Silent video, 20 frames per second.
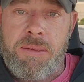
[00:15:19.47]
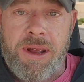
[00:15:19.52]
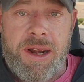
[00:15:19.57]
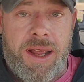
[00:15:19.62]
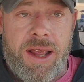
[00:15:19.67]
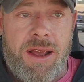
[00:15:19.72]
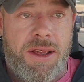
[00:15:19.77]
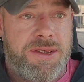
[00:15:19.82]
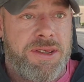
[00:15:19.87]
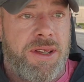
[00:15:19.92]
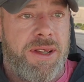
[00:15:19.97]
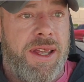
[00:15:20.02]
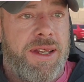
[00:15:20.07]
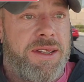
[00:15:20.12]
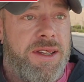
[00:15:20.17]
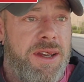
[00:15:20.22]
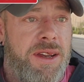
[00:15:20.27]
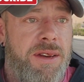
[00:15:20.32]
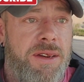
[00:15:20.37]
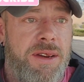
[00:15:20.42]
but I also
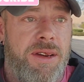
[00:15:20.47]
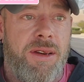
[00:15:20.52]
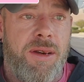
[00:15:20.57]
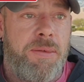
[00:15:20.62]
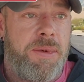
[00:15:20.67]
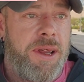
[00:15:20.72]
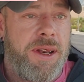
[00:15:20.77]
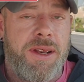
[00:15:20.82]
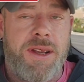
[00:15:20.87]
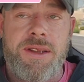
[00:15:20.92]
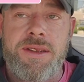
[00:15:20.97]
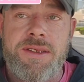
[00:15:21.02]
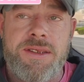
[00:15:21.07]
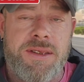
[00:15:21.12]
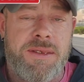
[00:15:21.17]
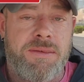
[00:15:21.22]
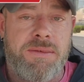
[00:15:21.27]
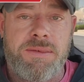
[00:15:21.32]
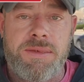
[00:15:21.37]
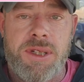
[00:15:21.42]
like to hear your
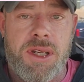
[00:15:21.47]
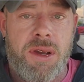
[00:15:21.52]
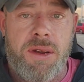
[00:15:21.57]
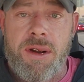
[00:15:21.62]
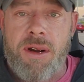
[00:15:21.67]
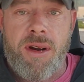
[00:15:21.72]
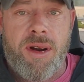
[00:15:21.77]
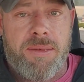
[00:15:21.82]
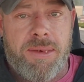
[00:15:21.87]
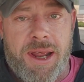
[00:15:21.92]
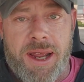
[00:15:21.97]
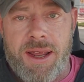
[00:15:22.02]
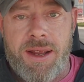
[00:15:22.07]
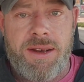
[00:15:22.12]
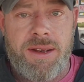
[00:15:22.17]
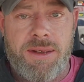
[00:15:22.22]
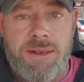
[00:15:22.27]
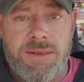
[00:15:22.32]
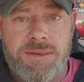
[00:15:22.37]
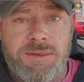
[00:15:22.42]
opinions, good or
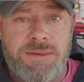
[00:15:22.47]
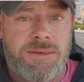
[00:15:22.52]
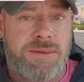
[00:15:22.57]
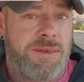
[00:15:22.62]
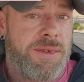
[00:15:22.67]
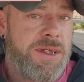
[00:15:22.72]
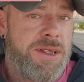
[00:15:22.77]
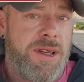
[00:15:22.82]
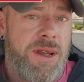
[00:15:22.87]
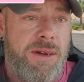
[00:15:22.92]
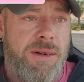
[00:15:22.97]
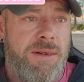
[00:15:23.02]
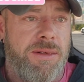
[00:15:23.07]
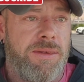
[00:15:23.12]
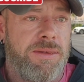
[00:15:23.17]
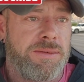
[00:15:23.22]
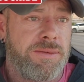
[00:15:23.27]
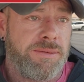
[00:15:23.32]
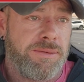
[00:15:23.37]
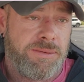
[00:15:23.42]
bad. So,
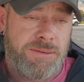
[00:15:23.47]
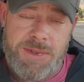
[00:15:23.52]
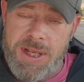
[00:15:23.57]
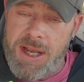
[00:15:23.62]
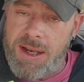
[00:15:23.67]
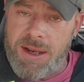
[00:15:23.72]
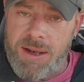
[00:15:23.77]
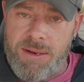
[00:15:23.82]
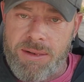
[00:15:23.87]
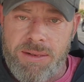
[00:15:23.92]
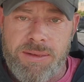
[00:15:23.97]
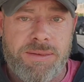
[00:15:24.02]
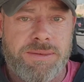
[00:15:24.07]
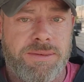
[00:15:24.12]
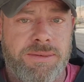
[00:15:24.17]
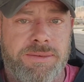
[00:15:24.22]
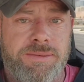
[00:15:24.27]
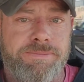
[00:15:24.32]
thank you.